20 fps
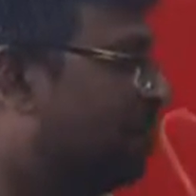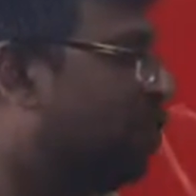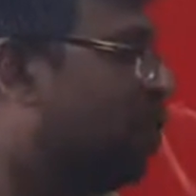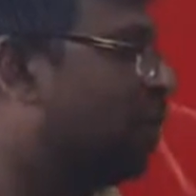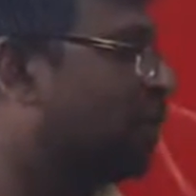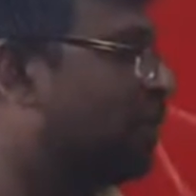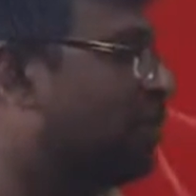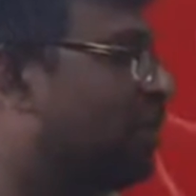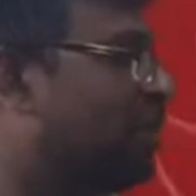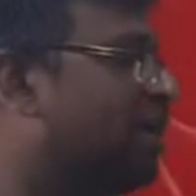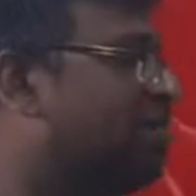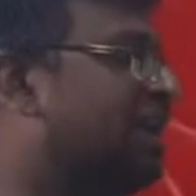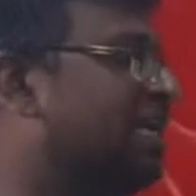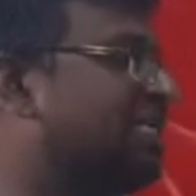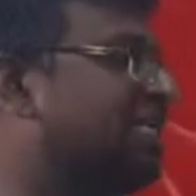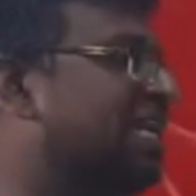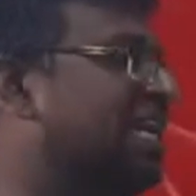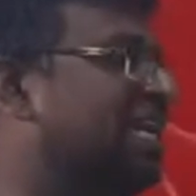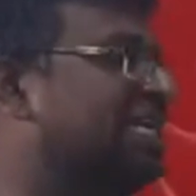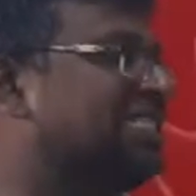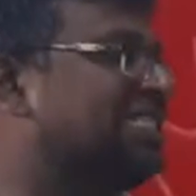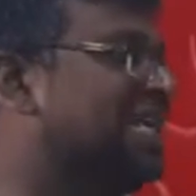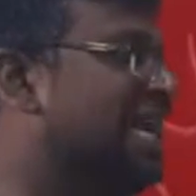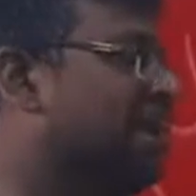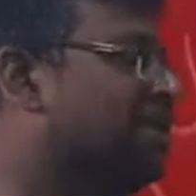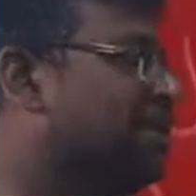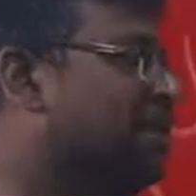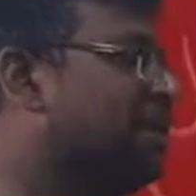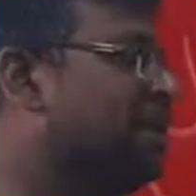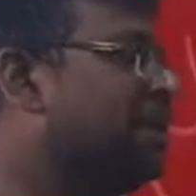both of them as an
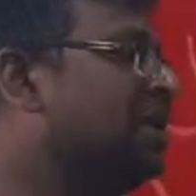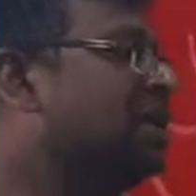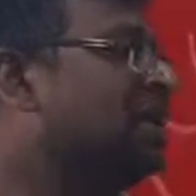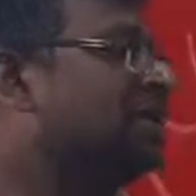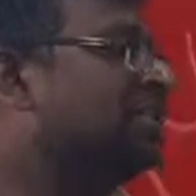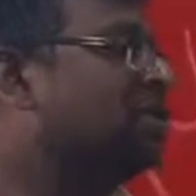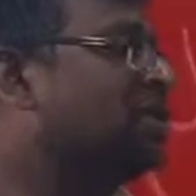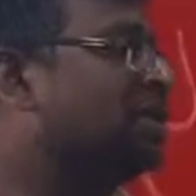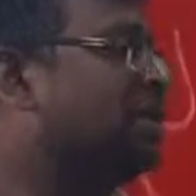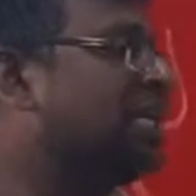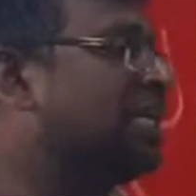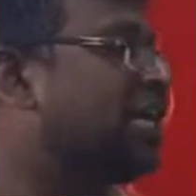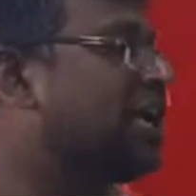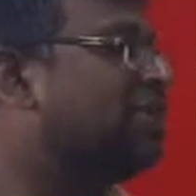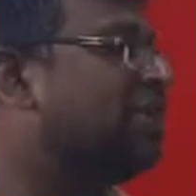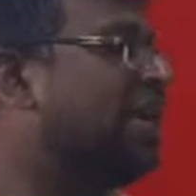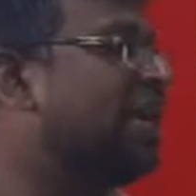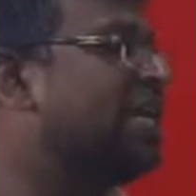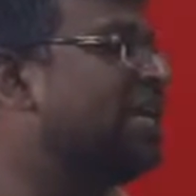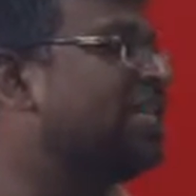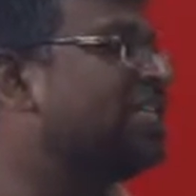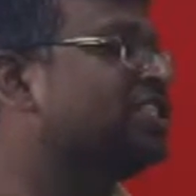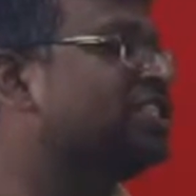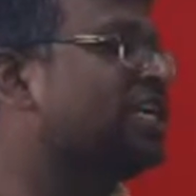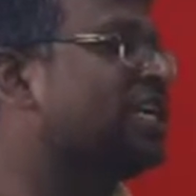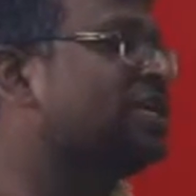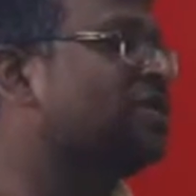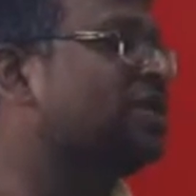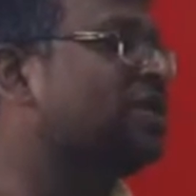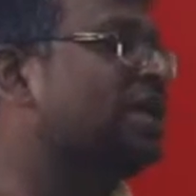example. So determining
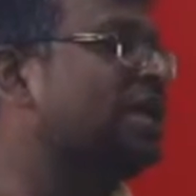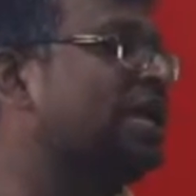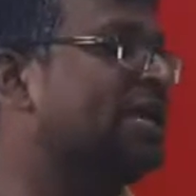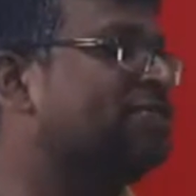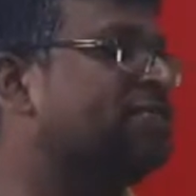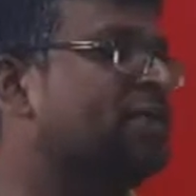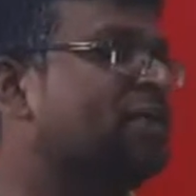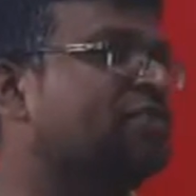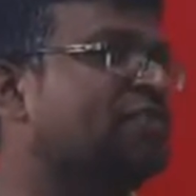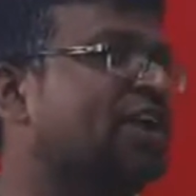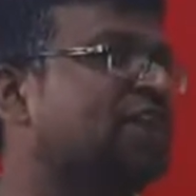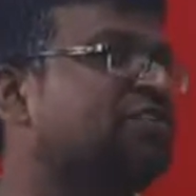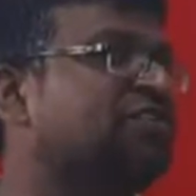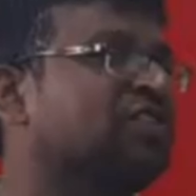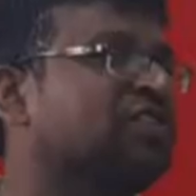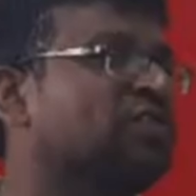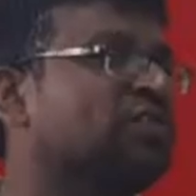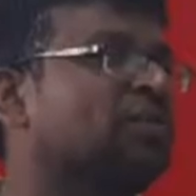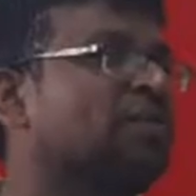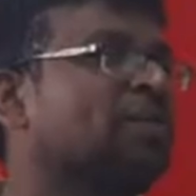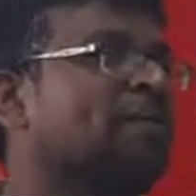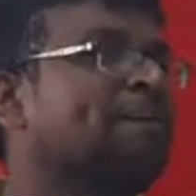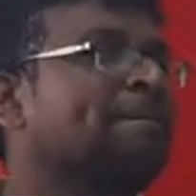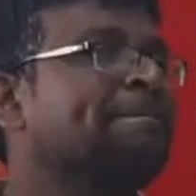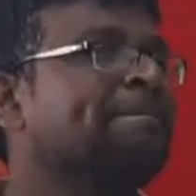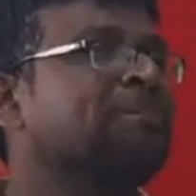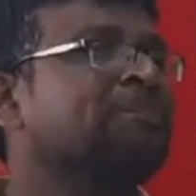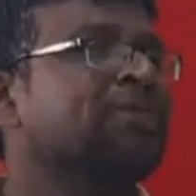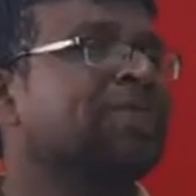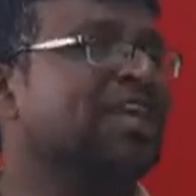genotype of
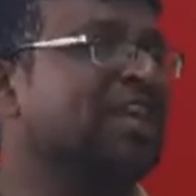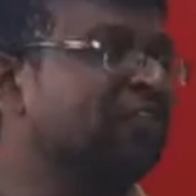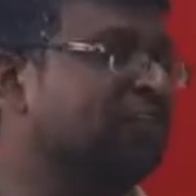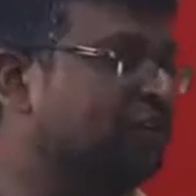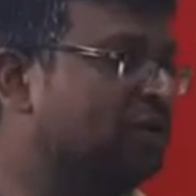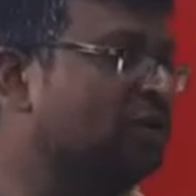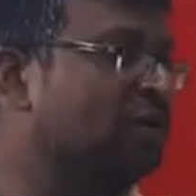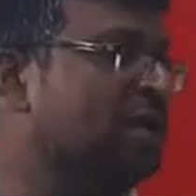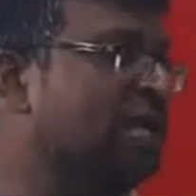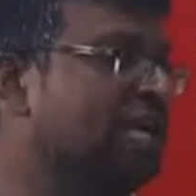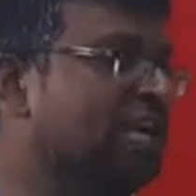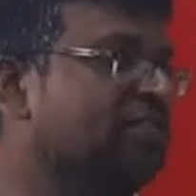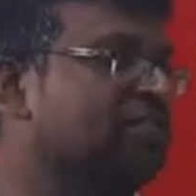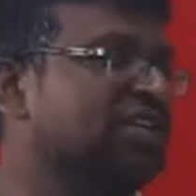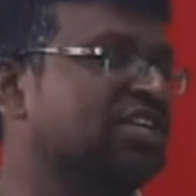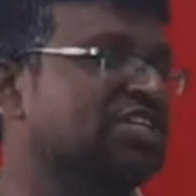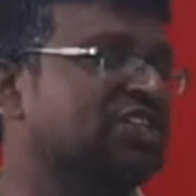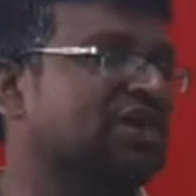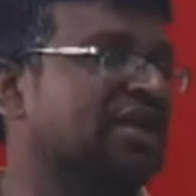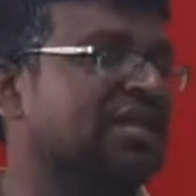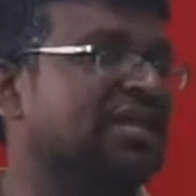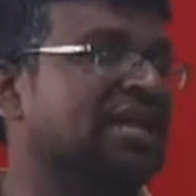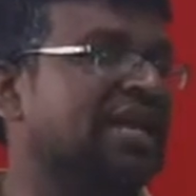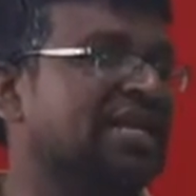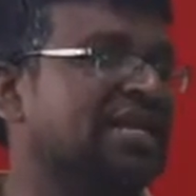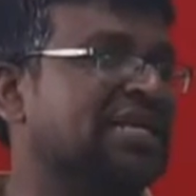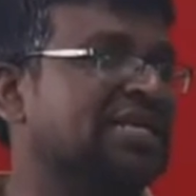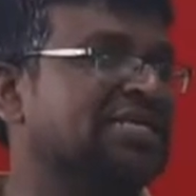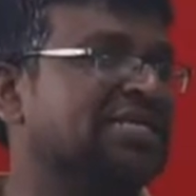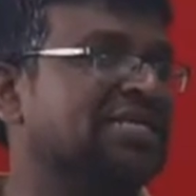F2 individual,
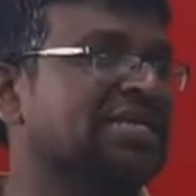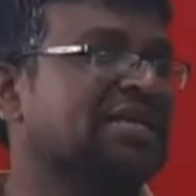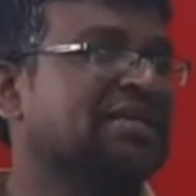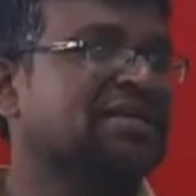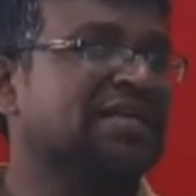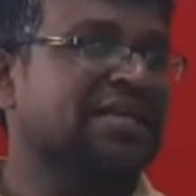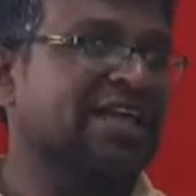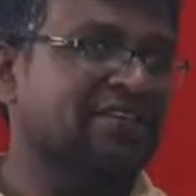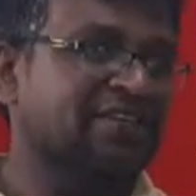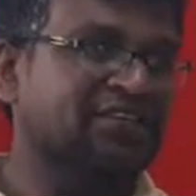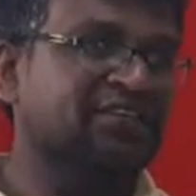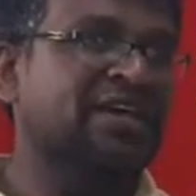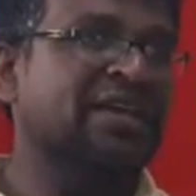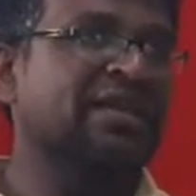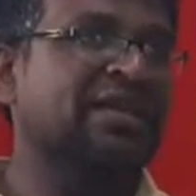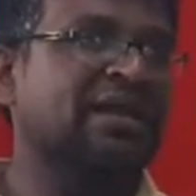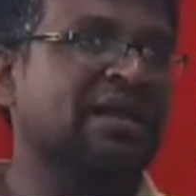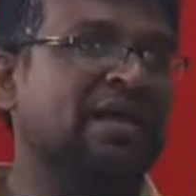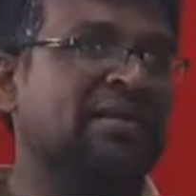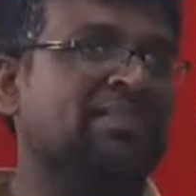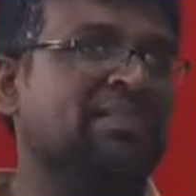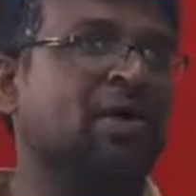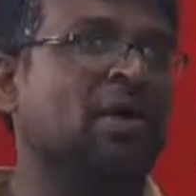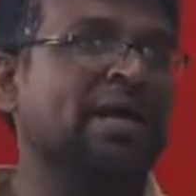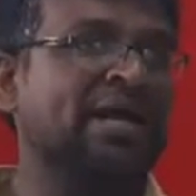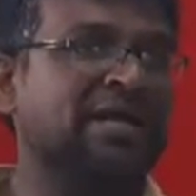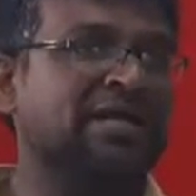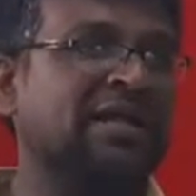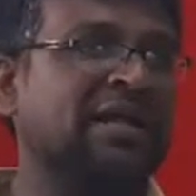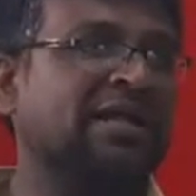that is F1
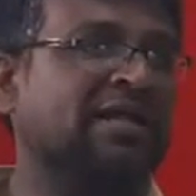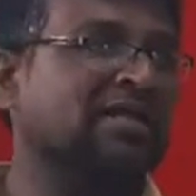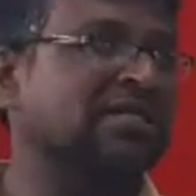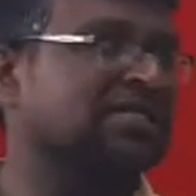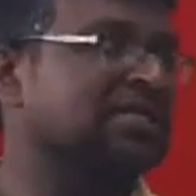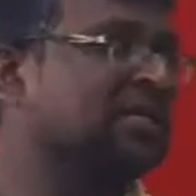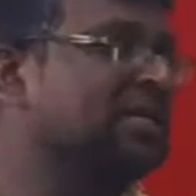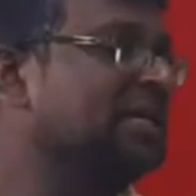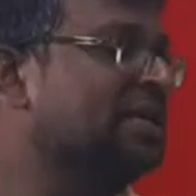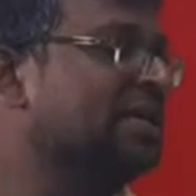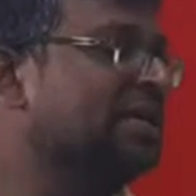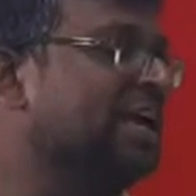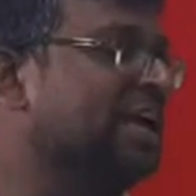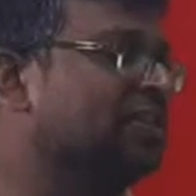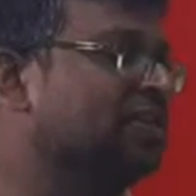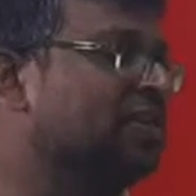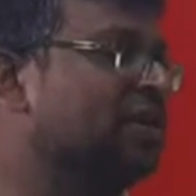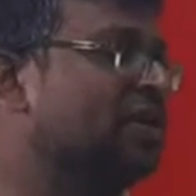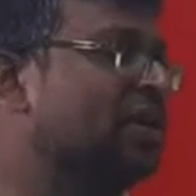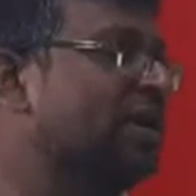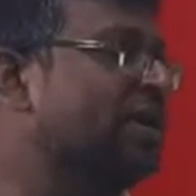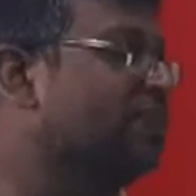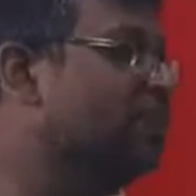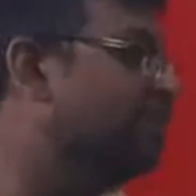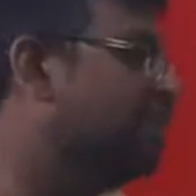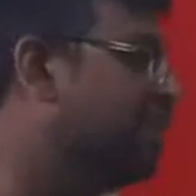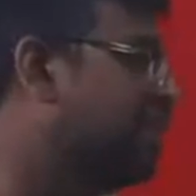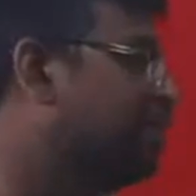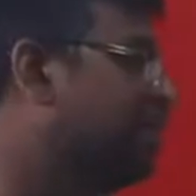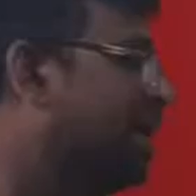product, that is F2
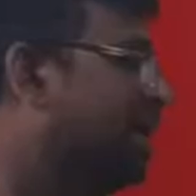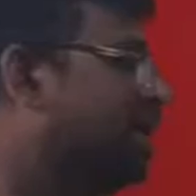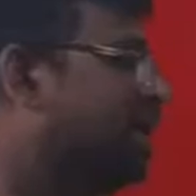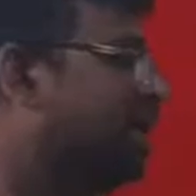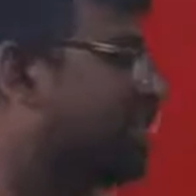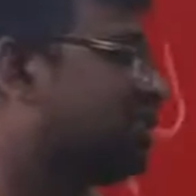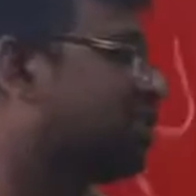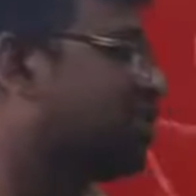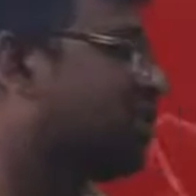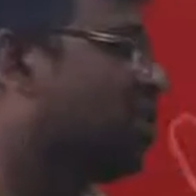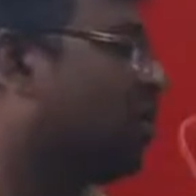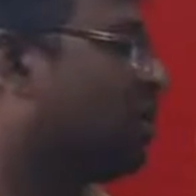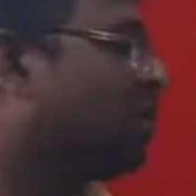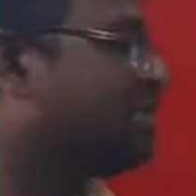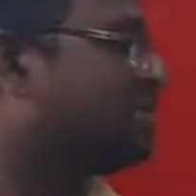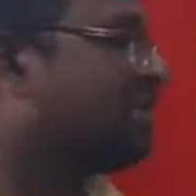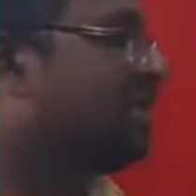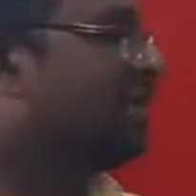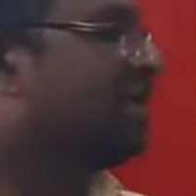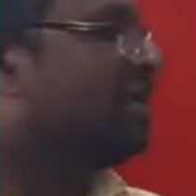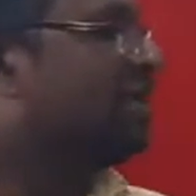individual by test cross.